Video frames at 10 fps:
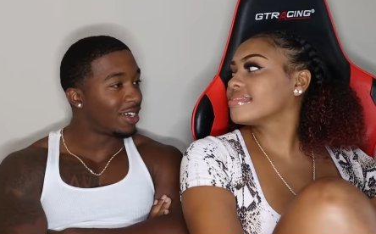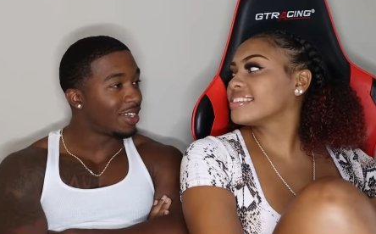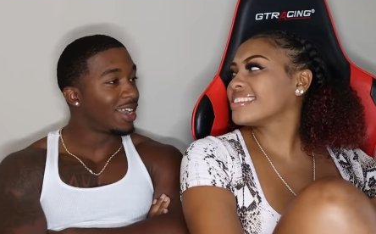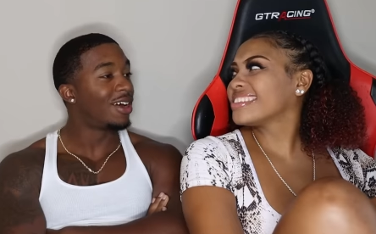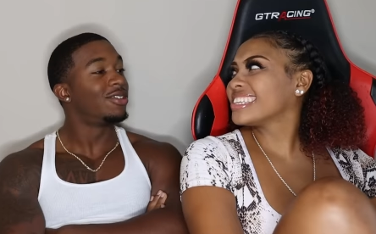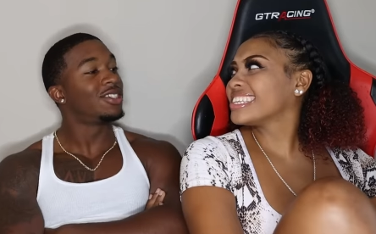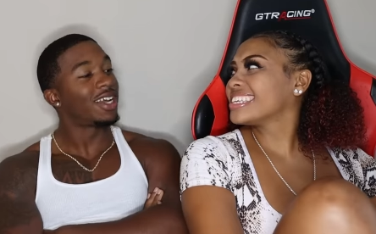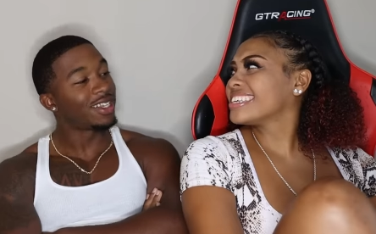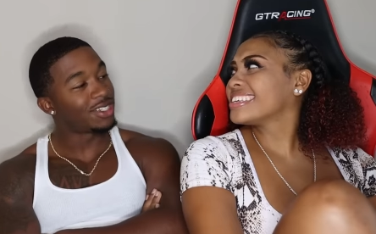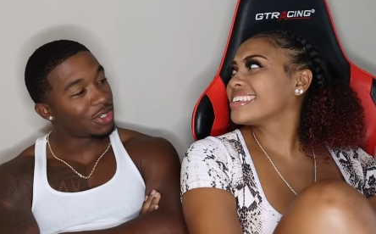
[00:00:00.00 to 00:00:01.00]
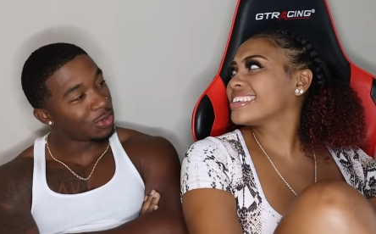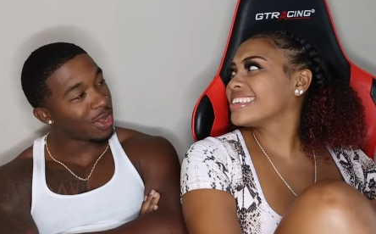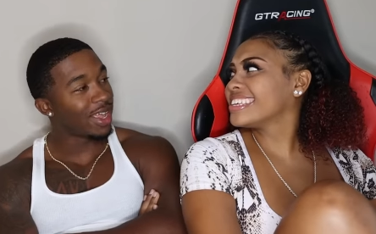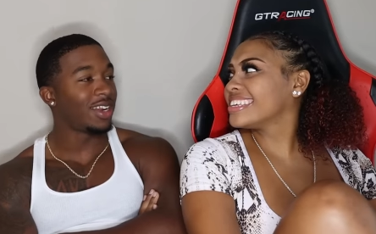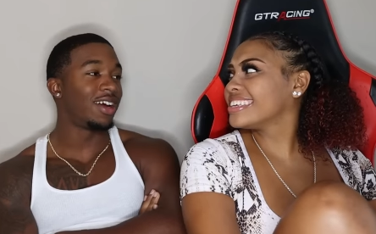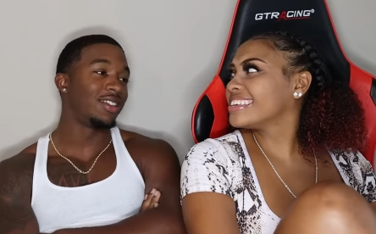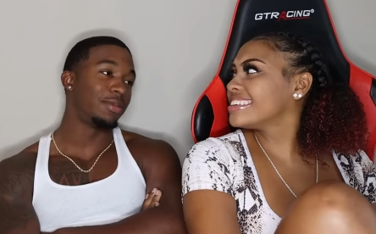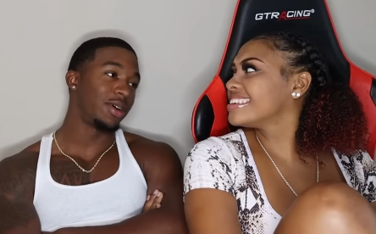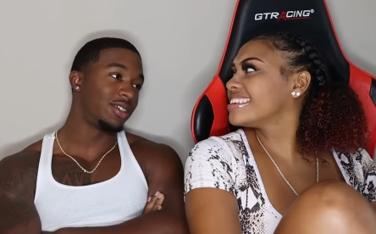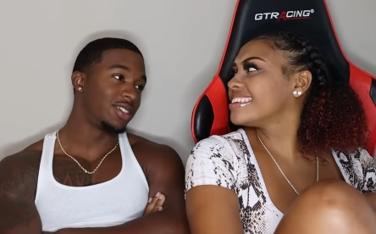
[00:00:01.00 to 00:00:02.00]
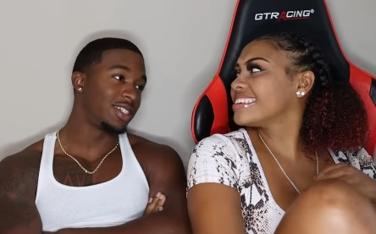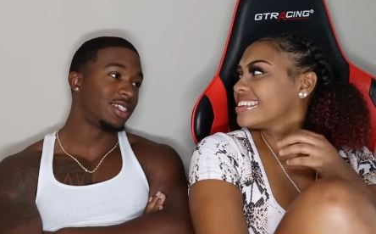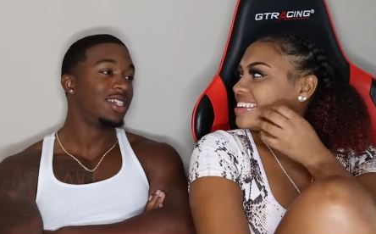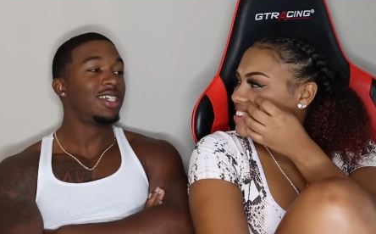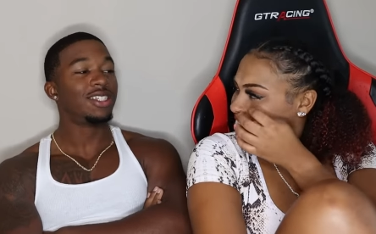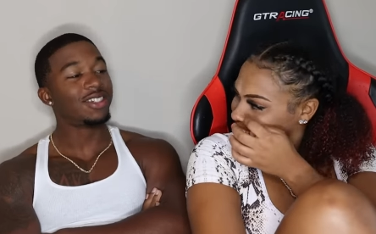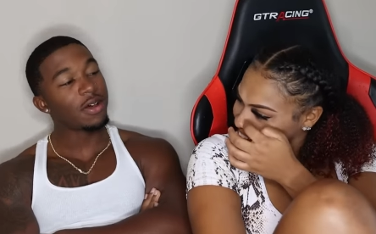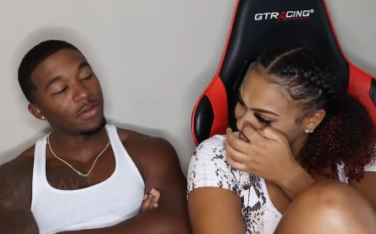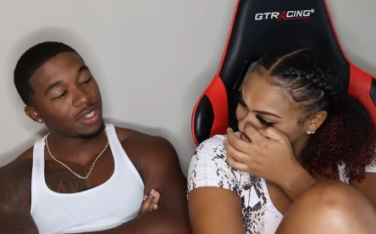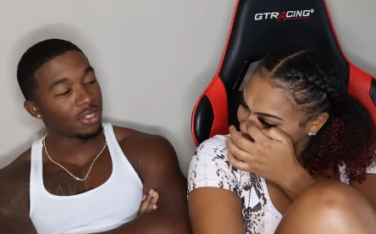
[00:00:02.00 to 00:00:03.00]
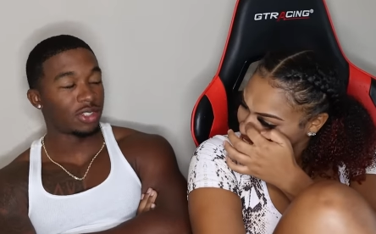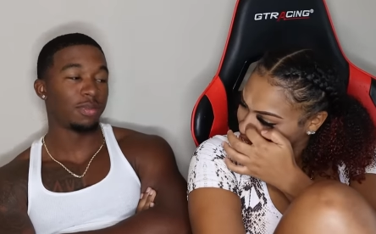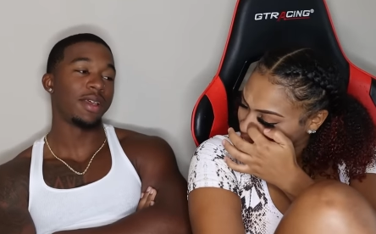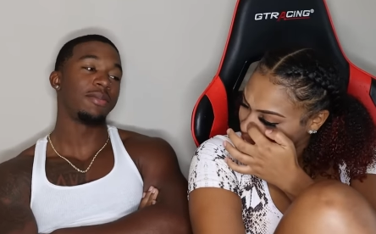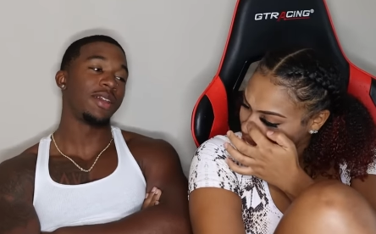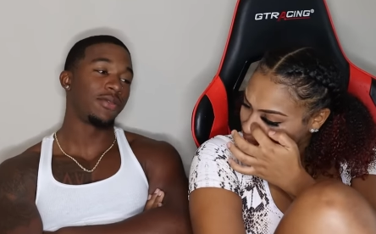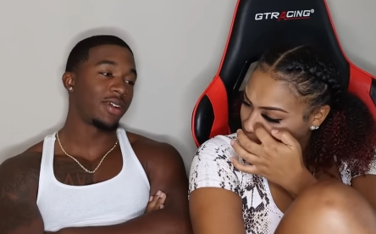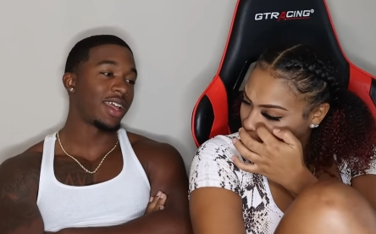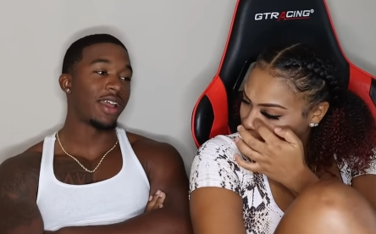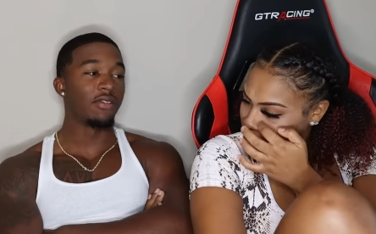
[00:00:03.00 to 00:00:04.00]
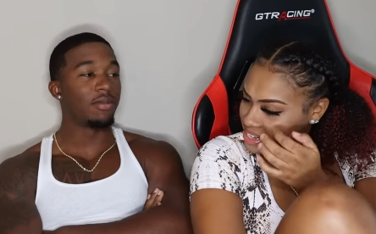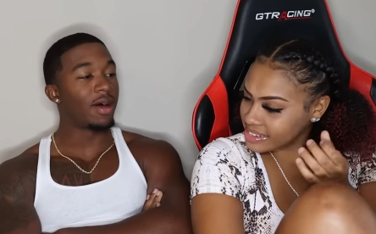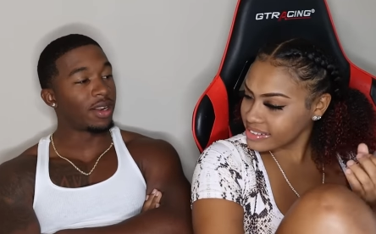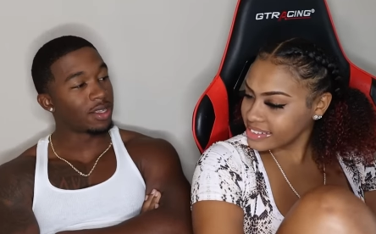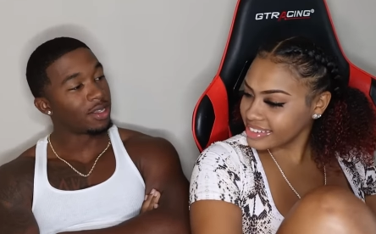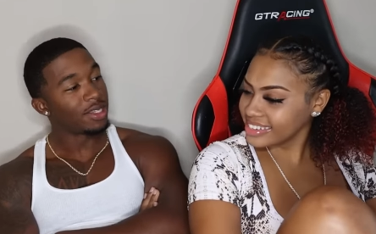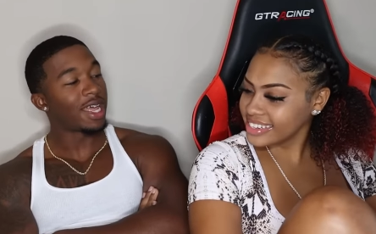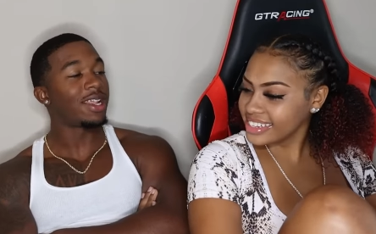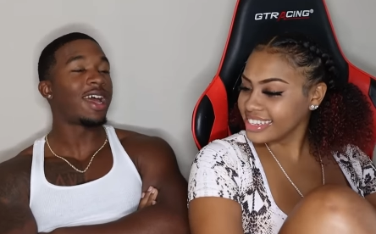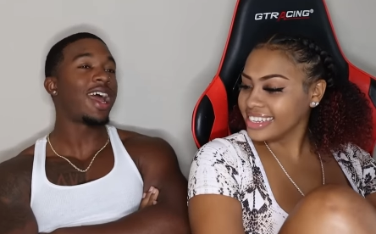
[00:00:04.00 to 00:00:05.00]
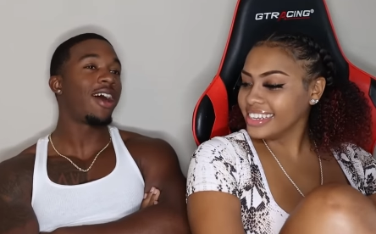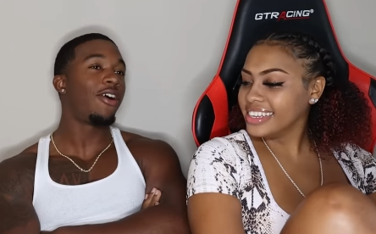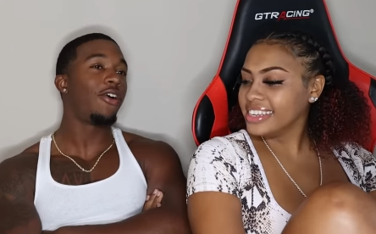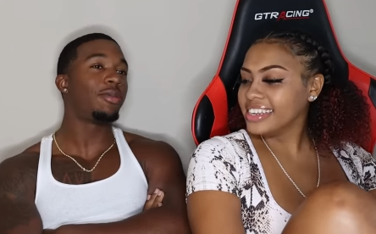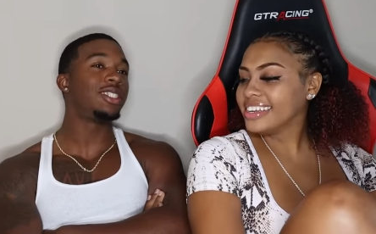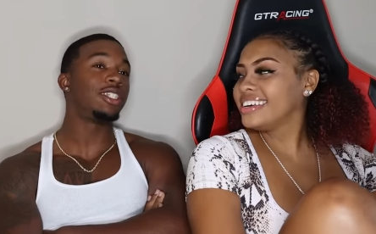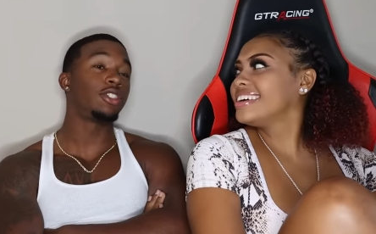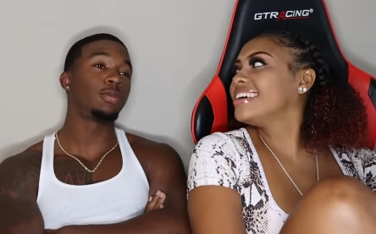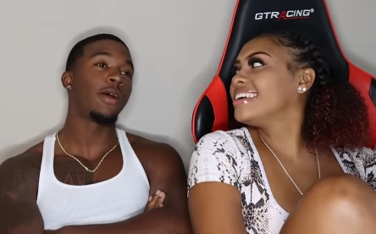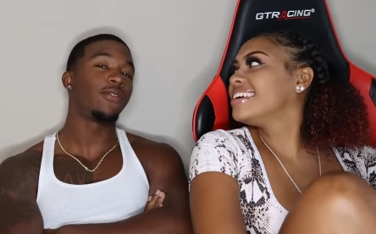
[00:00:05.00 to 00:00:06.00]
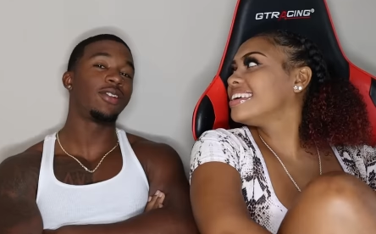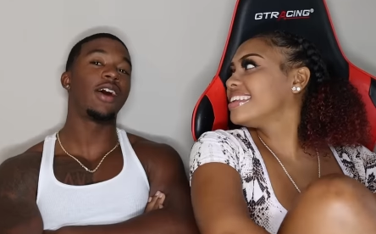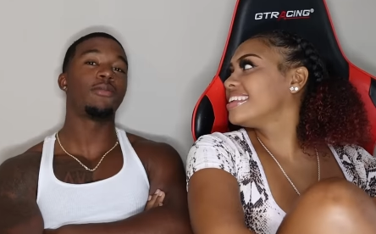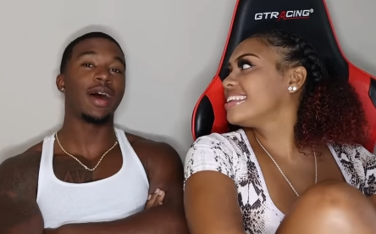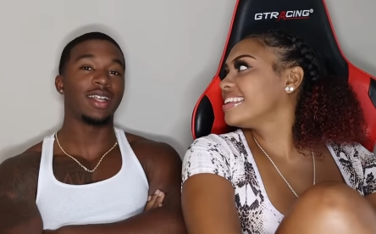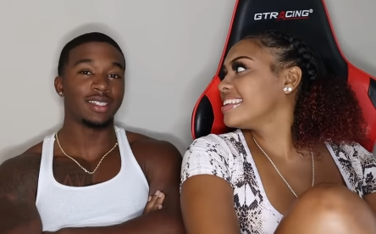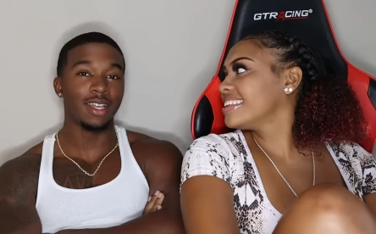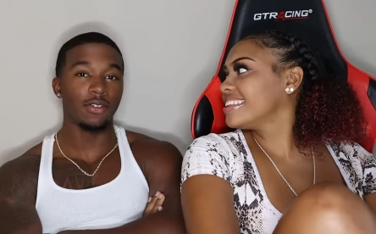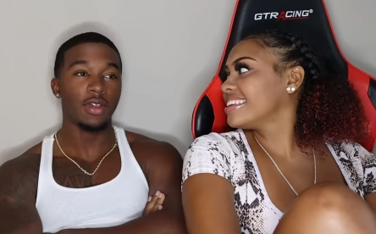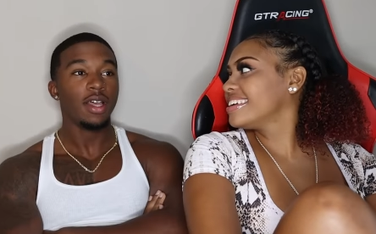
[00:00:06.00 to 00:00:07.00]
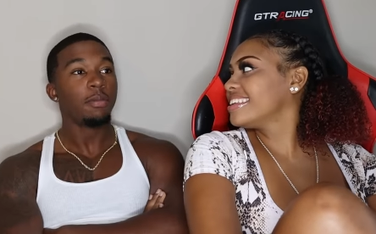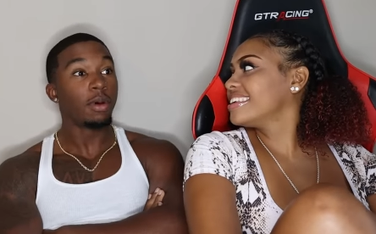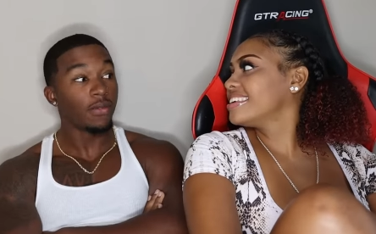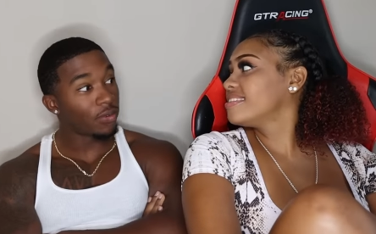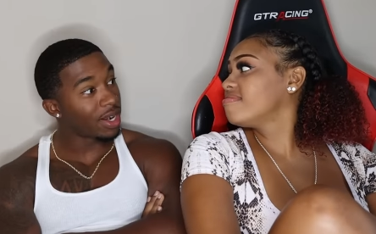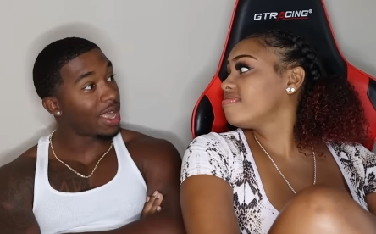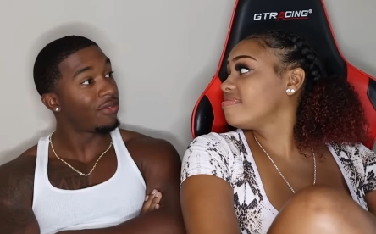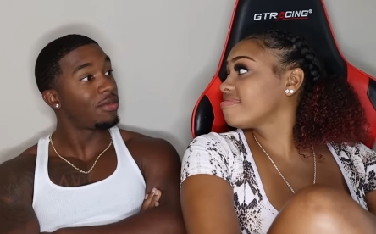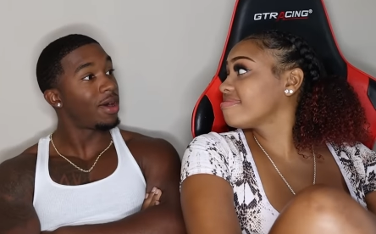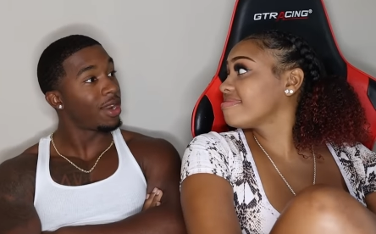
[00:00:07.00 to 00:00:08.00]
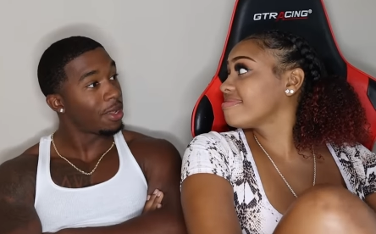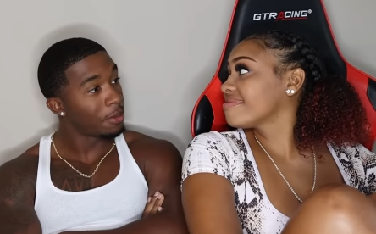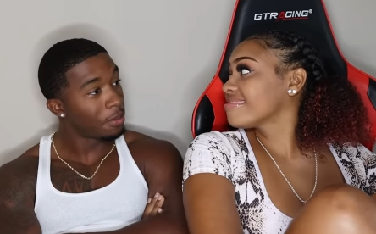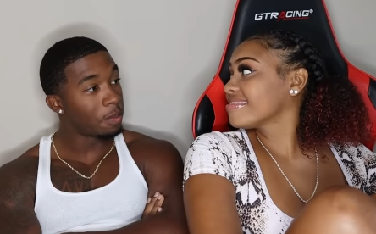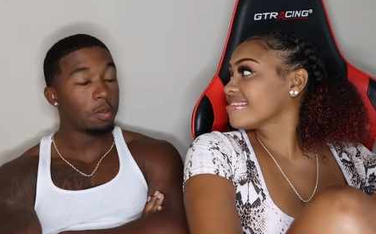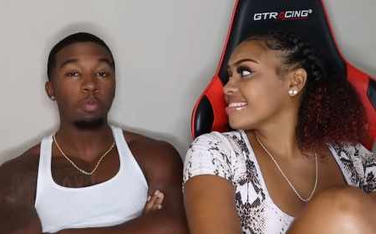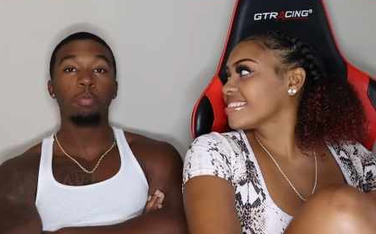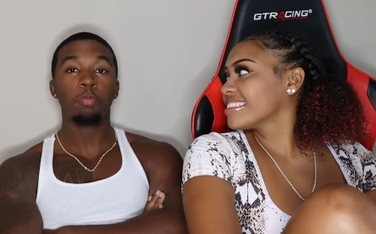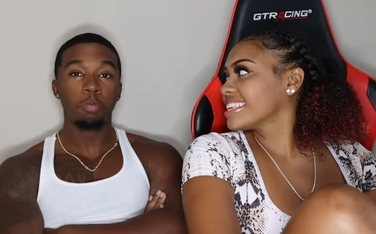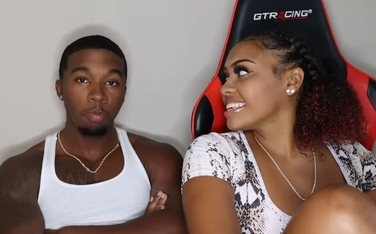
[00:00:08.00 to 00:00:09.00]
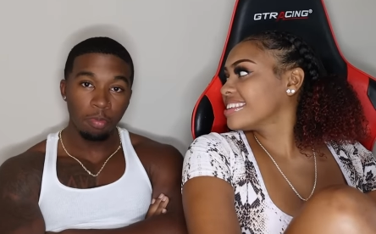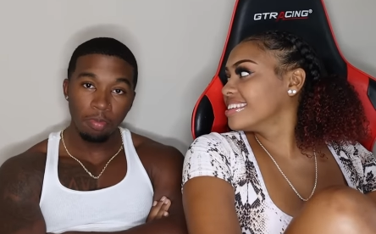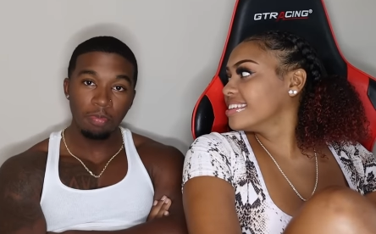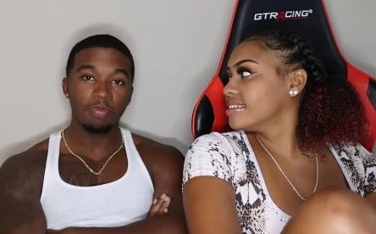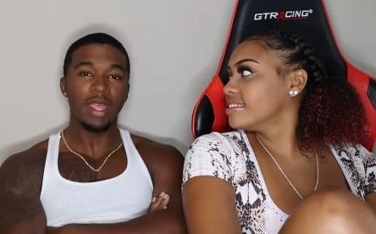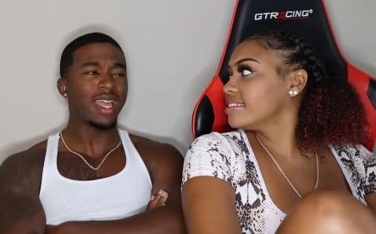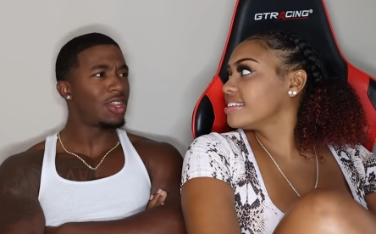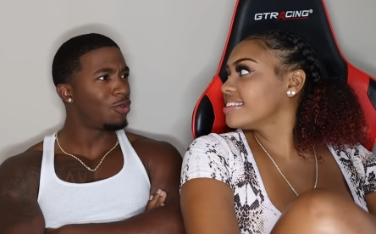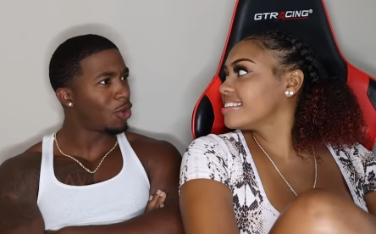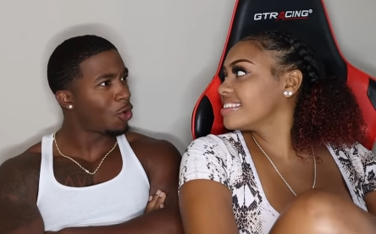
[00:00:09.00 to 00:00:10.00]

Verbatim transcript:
Speaker 1: gun out, shot you and another person. Cause you're not gonna disrespect me in front of everybody. Like at home, it's disrespectful enough by itself, but in front of everybody. And you